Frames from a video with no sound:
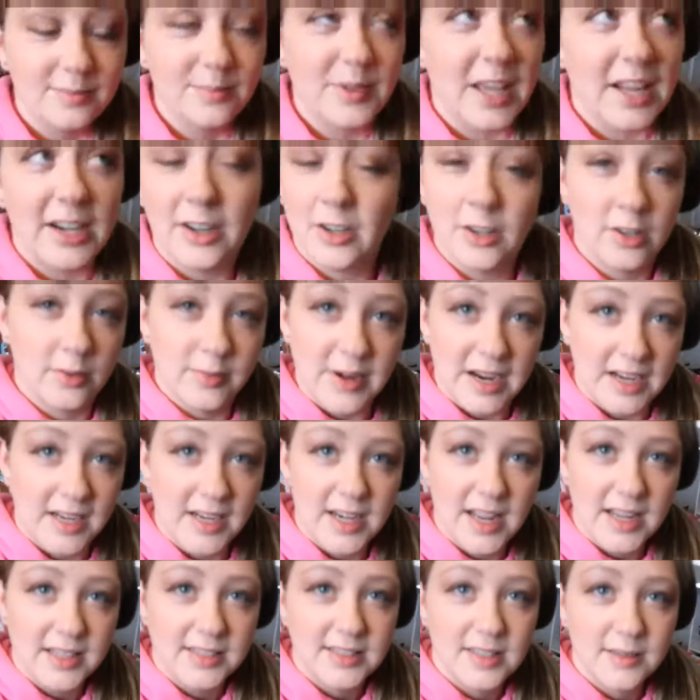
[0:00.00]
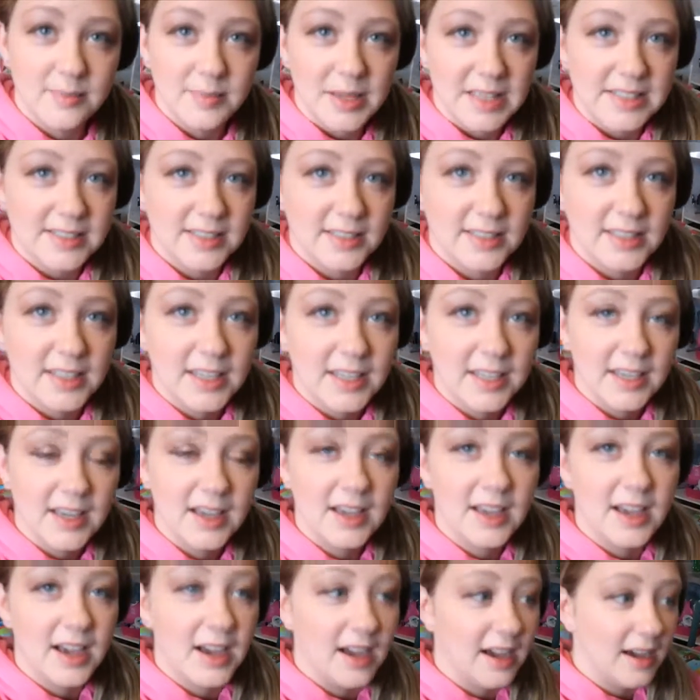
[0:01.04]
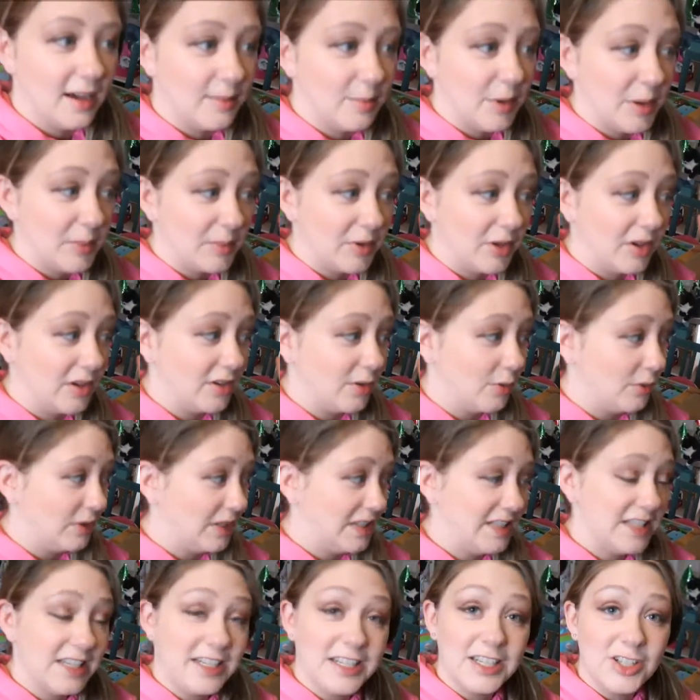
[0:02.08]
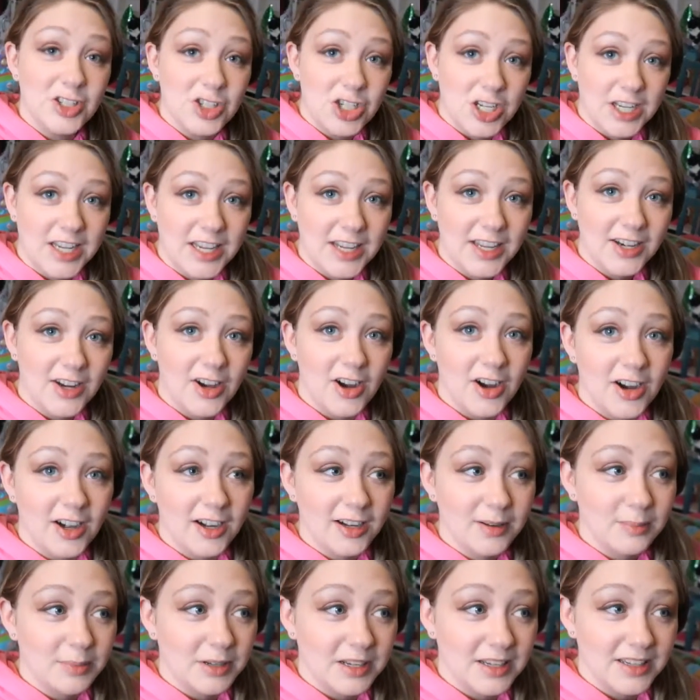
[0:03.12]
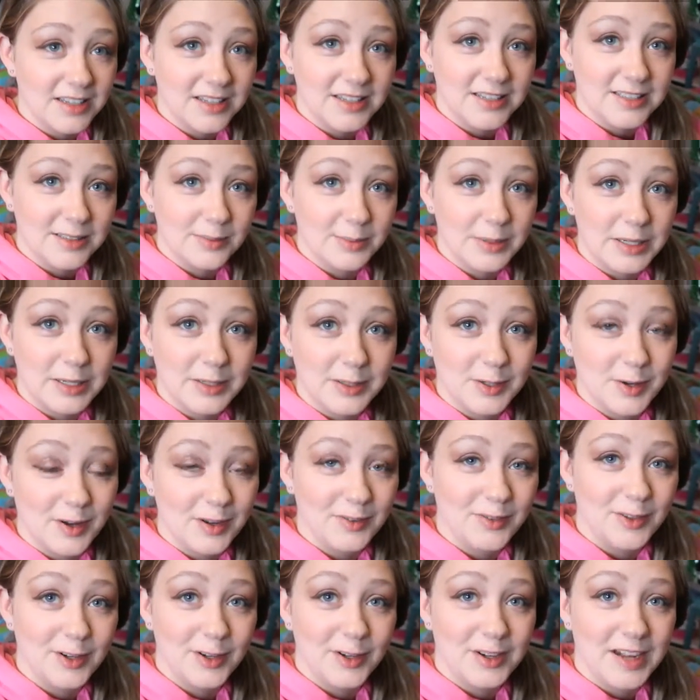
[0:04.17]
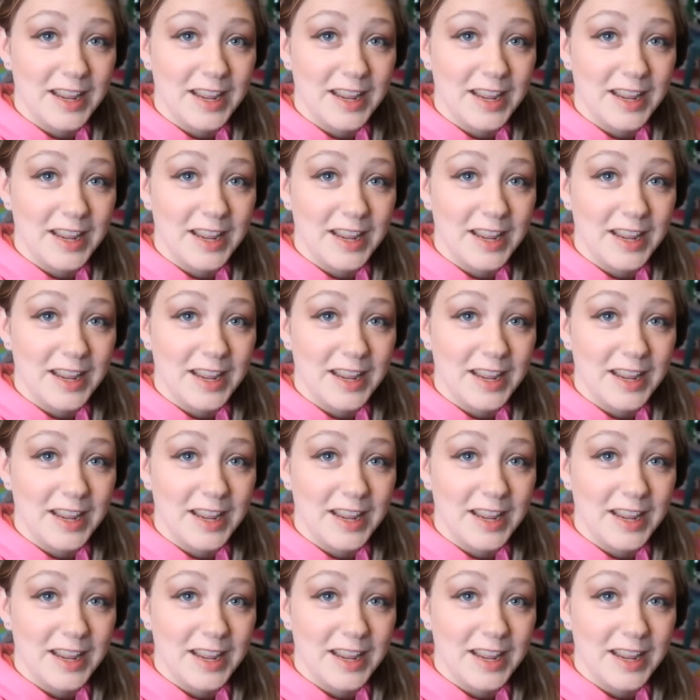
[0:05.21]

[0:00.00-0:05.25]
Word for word: get her to recognize them basically. And we only did G and R because we are going through